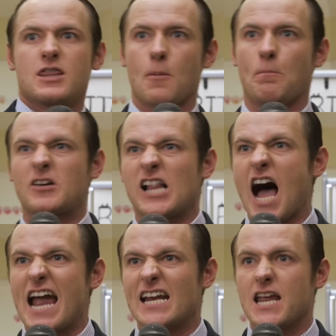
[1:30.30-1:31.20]
The
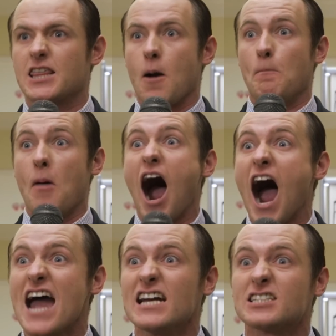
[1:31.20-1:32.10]
client either
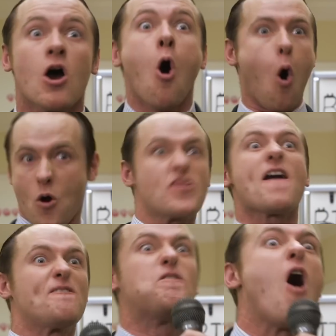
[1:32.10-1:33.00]
buys or
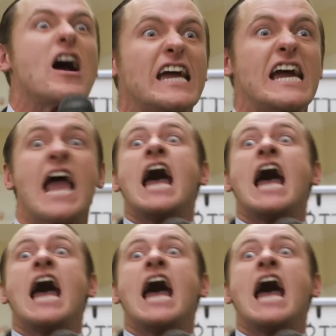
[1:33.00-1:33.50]
they fucking